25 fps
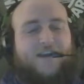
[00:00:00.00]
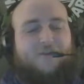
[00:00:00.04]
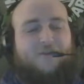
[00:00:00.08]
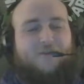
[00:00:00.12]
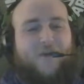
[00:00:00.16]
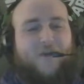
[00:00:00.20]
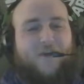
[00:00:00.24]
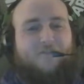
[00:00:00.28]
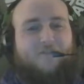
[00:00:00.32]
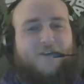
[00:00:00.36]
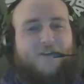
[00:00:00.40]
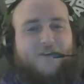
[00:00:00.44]

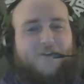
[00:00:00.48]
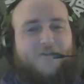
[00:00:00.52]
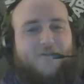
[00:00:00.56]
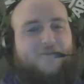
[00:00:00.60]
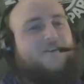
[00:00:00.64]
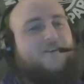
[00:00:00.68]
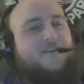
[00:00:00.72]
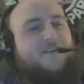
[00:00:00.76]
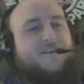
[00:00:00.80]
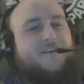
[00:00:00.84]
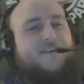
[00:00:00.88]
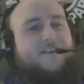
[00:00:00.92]
any
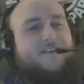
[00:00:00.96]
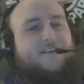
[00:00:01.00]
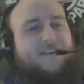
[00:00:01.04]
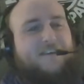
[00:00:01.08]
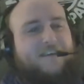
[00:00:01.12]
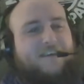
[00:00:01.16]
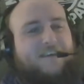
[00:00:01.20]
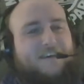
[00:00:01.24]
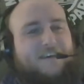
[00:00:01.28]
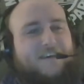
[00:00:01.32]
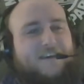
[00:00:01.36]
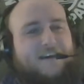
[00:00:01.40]
revenue.
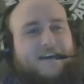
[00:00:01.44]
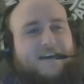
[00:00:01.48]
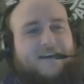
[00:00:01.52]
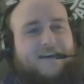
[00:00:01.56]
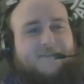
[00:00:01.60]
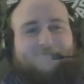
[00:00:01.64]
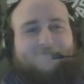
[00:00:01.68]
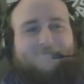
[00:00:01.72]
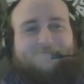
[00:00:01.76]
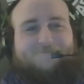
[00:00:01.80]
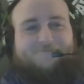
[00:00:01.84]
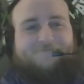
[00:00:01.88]

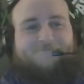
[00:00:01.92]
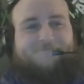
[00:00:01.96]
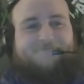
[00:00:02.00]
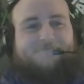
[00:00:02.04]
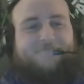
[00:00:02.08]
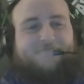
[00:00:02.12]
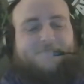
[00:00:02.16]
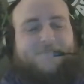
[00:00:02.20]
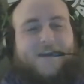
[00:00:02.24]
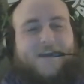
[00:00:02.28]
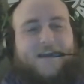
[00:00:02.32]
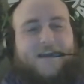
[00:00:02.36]

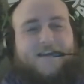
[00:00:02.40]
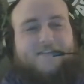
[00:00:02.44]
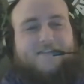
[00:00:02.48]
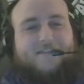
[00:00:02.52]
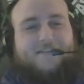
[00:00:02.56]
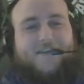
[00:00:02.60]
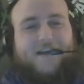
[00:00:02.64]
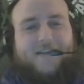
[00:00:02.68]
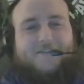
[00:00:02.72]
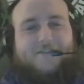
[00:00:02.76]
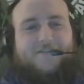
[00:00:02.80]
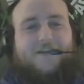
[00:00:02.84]
Yeah,
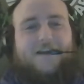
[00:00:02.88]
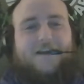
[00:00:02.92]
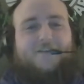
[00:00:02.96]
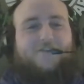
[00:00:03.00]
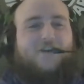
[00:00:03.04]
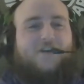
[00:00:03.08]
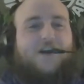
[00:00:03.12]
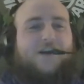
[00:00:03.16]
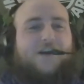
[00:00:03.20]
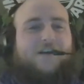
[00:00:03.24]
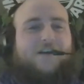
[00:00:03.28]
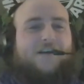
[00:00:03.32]
it's
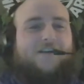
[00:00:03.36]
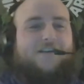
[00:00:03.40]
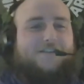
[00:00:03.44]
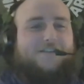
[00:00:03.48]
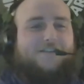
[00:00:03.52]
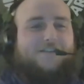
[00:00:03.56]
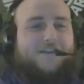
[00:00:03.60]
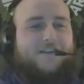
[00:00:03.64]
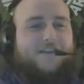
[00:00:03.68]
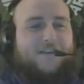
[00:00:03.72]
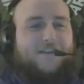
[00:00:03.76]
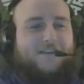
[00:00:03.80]
not shocking
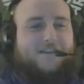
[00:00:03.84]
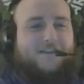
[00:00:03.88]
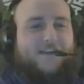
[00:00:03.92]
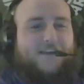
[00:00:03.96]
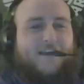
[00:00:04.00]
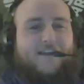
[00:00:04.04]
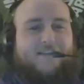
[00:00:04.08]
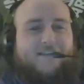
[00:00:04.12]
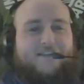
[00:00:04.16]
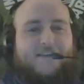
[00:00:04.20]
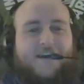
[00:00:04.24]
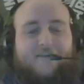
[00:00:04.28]
to see that it's
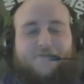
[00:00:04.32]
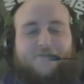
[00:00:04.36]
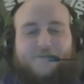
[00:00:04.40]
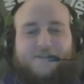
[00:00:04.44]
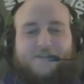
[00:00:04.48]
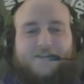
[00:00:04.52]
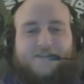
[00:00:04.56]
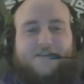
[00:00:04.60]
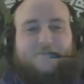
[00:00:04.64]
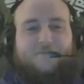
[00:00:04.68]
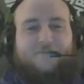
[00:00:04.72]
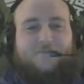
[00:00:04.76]
at a
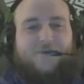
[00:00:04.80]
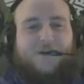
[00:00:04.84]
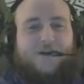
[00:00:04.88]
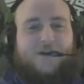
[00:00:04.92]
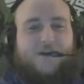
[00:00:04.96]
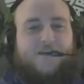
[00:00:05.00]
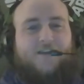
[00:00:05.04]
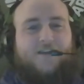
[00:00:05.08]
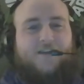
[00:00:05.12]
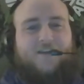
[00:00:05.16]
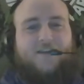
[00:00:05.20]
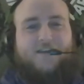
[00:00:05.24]
deficit,
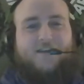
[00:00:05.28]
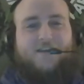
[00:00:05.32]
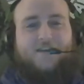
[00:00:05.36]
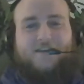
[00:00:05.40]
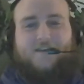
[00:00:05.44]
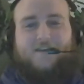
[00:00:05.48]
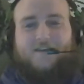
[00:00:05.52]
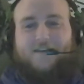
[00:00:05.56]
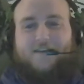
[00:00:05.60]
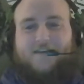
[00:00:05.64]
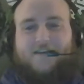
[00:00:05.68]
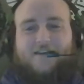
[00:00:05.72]
but
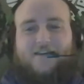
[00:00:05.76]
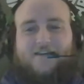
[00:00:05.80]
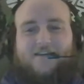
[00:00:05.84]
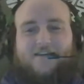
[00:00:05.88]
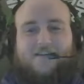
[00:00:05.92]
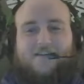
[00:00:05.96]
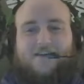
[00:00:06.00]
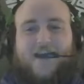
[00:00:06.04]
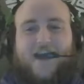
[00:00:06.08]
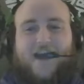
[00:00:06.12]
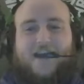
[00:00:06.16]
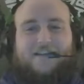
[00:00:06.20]

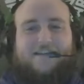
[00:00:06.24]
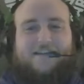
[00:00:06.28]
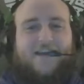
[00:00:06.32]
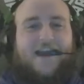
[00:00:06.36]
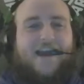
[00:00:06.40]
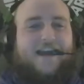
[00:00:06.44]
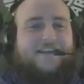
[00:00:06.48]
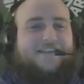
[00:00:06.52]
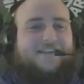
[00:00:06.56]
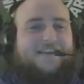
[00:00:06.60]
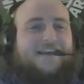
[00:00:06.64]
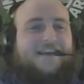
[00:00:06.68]

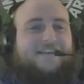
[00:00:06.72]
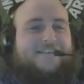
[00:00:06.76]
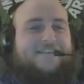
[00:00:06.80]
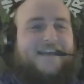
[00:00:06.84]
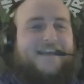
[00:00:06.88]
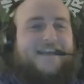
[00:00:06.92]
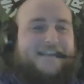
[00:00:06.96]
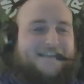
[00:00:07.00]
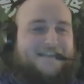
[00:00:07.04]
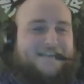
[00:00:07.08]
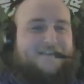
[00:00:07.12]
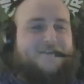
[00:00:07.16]
as I
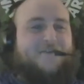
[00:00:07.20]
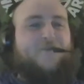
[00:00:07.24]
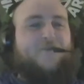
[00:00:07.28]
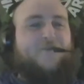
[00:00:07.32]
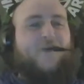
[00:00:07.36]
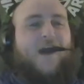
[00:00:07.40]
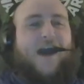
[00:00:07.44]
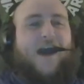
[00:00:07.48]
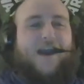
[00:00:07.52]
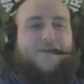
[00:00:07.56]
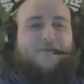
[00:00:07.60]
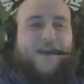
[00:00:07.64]
said to
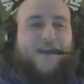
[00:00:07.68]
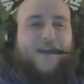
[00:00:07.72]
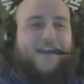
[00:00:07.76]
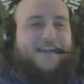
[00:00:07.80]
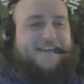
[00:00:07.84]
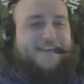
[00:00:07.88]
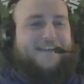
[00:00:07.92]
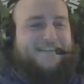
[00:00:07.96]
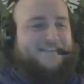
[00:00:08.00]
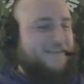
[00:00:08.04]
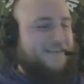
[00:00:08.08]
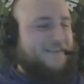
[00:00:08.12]
you, I
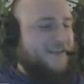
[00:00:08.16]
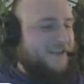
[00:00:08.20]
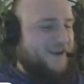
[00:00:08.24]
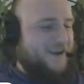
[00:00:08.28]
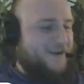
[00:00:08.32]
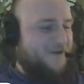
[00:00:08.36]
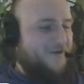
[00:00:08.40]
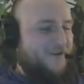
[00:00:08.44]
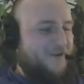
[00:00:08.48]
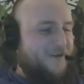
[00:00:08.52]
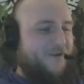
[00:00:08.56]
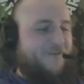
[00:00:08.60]
waited to
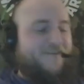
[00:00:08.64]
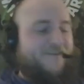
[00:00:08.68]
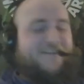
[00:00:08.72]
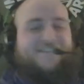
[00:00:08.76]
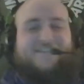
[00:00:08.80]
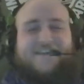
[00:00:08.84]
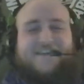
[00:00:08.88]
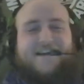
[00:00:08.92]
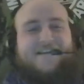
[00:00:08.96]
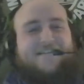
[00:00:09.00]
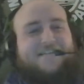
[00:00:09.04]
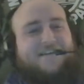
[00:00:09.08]
hear your
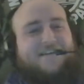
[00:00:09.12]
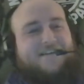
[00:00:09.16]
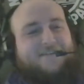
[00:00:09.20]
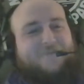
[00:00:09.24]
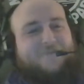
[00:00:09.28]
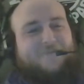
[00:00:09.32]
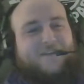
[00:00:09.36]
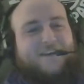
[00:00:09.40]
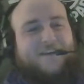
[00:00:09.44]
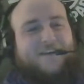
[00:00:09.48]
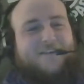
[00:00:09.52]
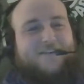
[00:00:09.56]
exact
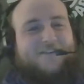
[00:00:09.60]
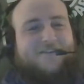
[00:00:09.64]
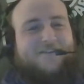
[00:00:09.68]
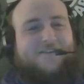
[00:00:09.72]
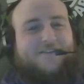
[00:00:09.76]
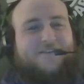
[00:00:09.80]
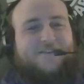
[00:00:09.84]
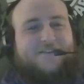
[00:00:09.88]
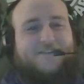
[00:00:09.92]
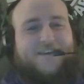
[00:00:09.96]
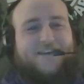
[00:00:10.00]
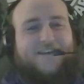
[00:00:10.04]
explanation
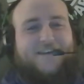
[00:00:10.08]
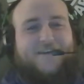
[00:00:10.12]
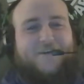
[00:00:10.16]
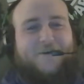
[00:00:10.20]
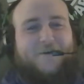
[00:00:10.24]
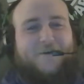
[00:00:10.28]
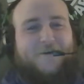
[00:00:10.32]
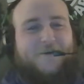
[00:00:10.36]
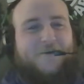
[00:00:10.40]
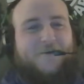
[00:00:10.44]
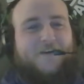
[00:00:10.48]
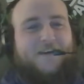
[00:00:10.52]
because I
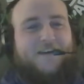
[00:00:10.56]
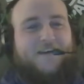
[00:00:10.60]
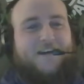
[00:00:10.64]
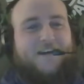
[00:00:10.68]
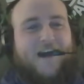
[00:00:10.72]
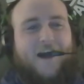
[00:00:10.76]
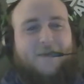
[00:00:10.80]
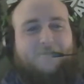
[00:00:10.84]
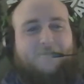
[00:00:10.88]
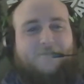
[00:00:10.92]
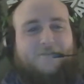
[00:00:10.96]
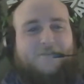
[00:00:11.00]
know
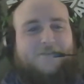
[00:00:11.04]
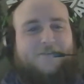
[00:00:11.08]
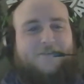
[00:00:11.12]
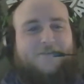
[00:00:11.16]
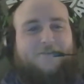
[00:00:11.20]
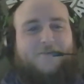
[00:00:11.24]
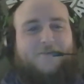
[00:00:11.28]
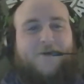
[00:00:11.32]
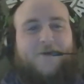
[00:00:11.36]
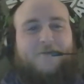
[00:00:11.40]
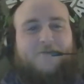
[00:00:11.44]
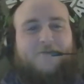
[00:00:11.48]
I'm just
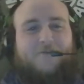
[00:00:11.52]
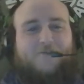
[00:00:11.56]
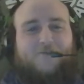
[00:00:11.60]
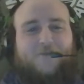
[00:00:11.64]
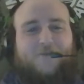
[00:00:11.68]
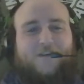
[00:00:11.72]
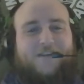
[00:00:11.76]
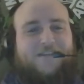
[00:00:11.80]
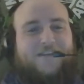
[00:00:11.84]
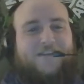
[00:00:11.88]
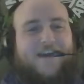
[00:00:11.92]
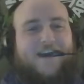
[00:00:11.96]
as prone to
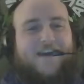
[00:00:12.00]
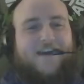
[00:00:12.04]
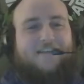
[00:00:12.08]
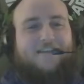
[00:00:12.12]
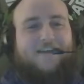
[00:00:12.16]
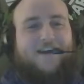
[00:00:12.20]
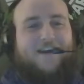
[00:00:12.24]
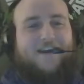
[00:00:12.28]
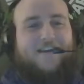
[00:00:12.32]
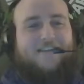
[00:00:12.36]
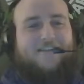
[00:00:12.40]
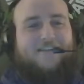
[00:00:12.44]
reading the
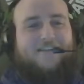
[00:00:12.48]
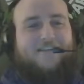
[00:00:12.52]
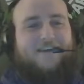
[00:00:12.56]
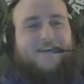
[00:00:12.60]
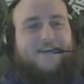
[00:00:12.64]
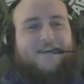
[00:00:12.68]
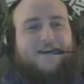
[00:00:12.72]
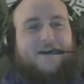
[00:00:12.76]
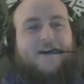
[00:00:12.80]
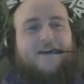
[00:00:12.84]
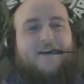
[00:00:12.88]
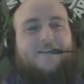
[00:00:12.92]
headline and
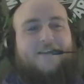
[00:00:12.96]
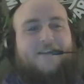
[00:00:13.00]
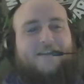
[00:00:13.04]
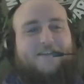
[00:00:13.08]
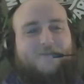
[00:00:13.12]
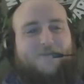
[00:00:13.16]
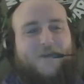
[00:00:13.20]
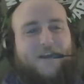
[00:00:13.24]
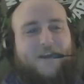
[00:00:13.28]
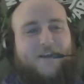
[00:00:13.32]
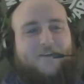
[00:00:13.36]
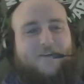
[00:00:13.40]
saying, "Oh,
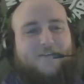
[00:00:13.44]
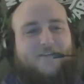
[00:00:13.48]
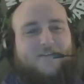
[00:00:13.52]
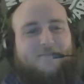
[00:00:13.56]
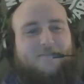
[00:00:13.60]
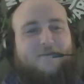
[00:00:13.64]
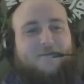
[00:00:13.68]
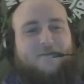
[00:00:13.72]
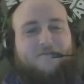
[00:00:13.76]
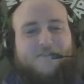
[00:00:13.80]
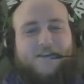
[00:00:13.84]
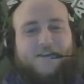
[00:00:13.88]
that's weird,"
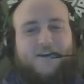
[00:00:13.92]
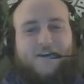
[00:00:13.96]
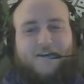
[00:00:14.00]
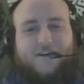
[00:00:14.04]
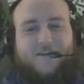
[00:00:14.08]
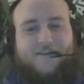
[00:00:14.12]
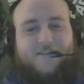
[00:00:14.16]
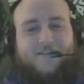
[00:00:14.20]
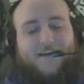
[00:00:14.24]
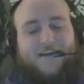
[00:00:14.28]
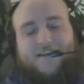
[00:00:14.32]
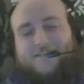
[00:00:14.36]
and moving
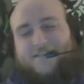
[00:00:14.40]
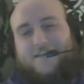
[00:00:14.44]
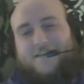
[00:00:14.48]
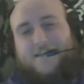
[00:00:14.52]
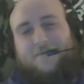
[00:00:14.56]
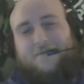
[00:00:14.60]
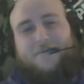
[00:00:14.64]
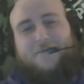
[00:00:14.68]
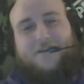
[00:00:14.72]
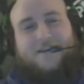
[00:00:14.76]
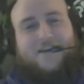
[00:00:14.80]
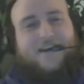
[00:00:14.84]
on as
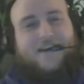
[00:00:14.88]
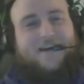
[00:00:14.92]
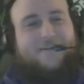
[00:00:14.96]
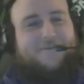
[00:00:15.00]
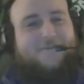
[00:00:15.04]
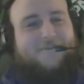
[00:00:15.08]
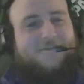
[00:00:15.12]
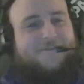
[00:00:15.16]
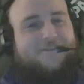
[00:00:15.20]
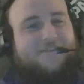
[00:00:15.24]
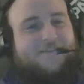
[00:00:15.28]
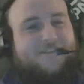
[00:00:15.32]
anybody
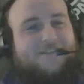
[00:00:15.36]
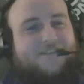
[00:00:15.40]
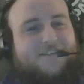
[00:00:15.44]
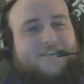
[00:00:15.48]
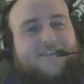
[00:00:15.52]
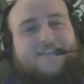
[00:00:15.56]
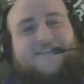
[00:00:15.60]
else.